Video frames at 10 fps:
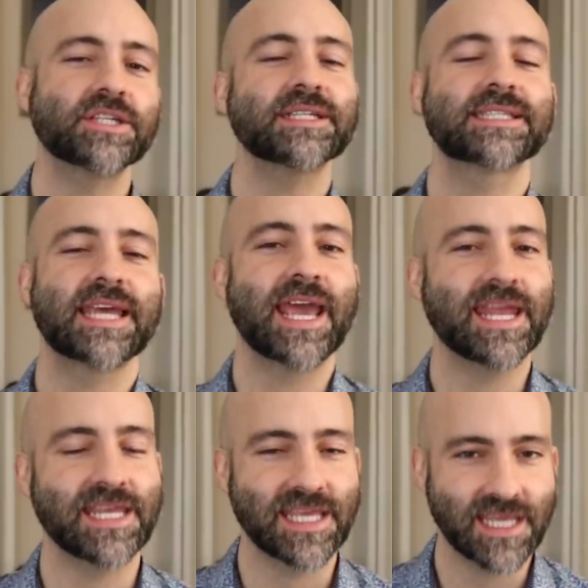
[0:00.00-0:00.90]
just
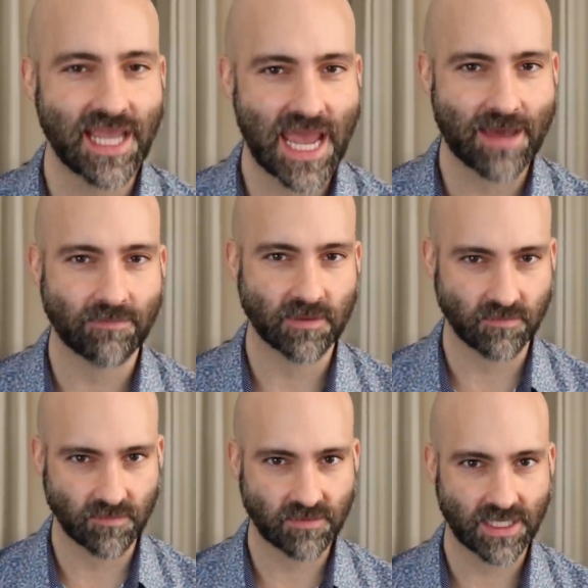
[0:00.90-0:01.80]
any
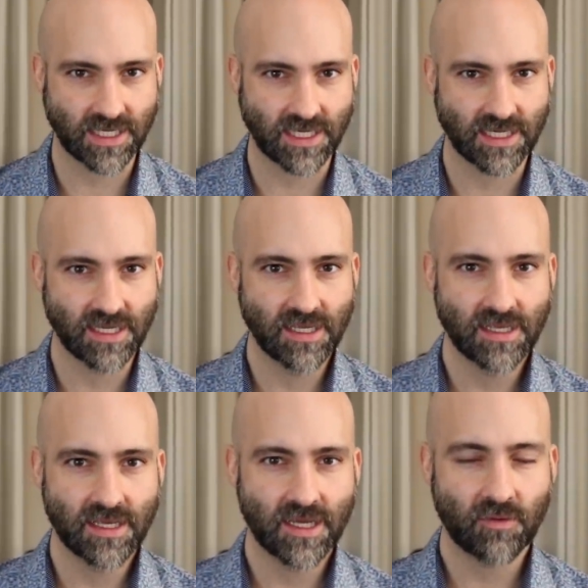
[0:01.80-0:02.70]
habitable planet.
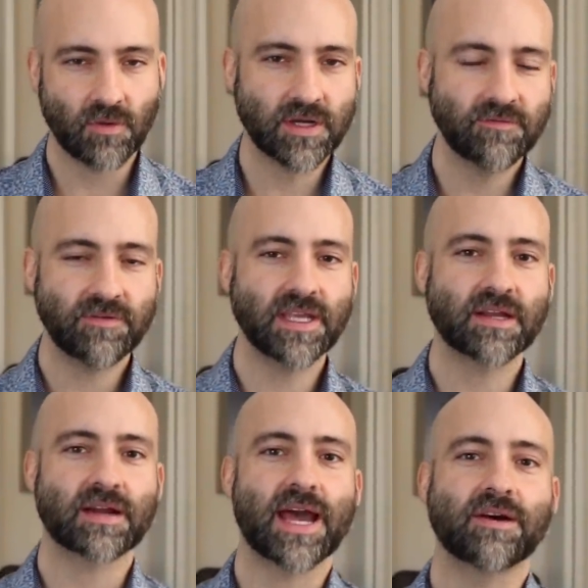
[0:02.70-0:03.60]
I want to
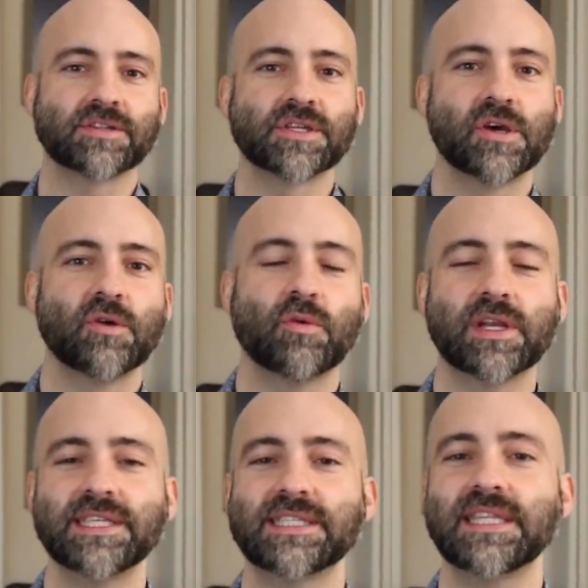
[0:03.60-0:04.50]
figure out what
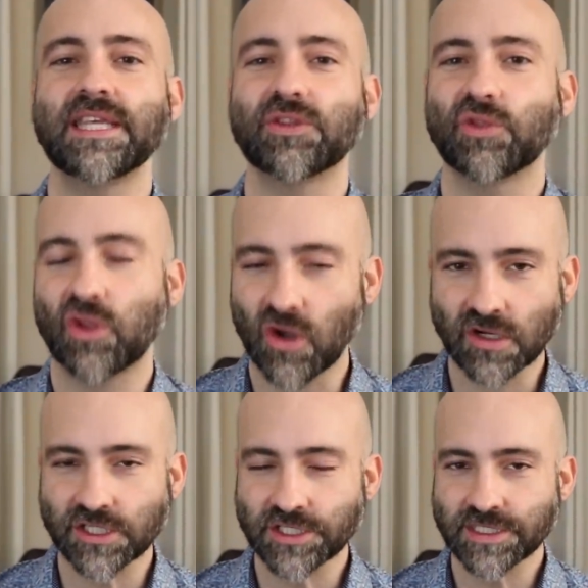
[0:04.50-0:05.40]
is the
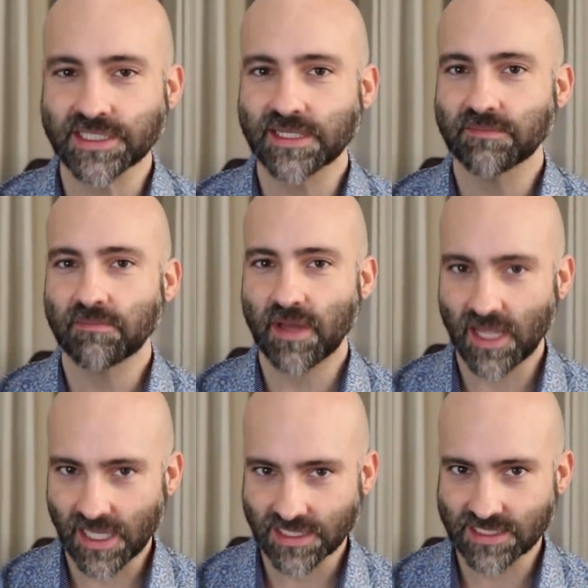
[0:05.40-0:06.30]
largest
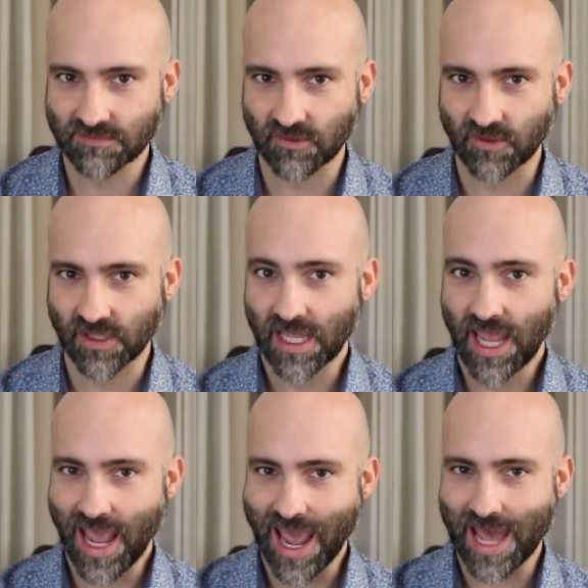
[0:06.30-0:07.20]
possible
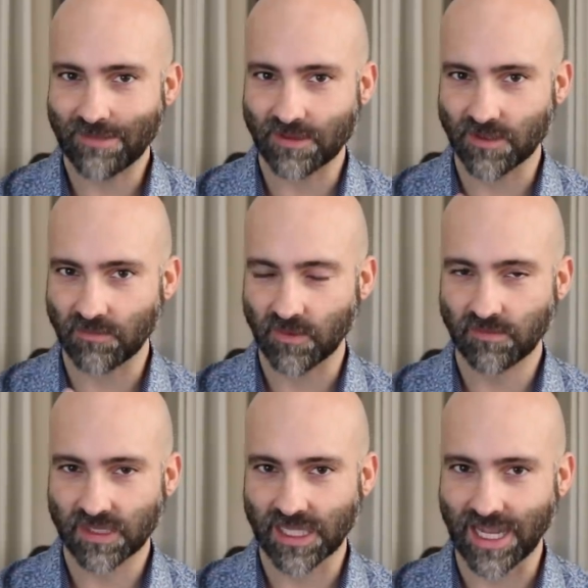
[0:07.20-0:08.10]
habitable
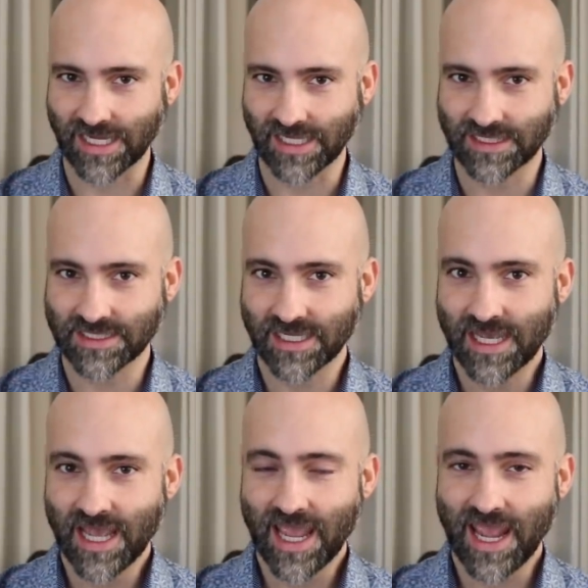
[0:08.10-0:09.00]
planet.
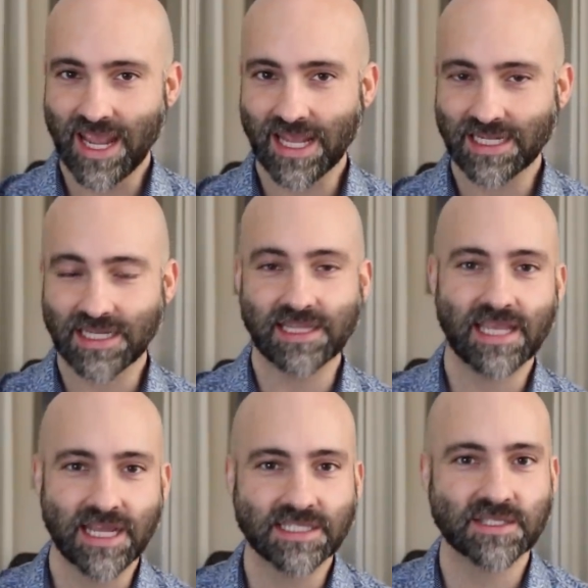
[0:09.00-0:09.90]
And
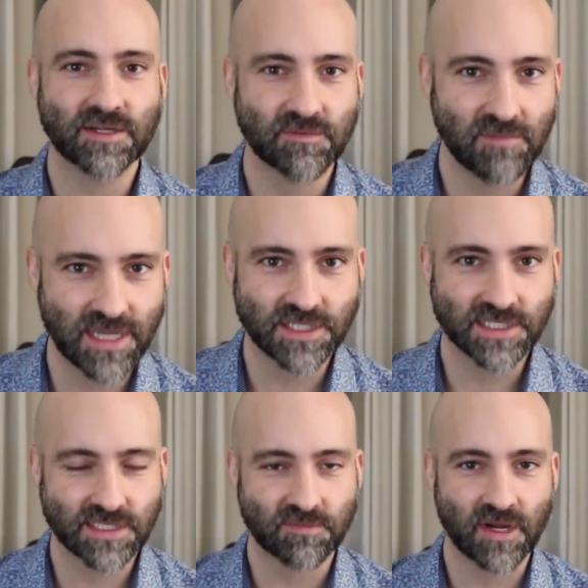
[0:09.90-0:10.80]
the answer may
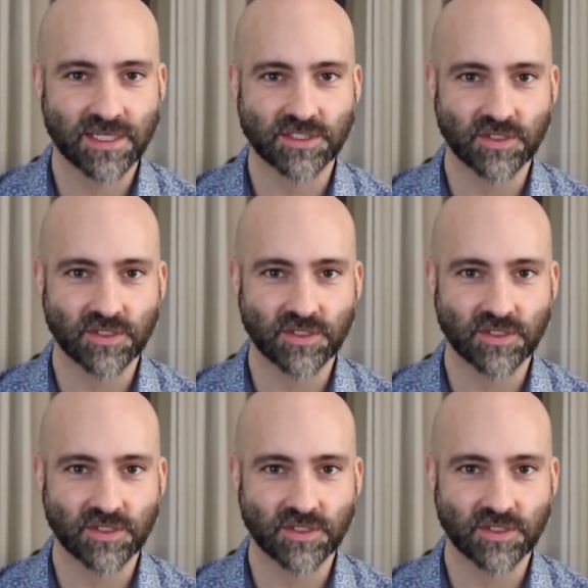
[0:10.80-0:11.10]
just surprise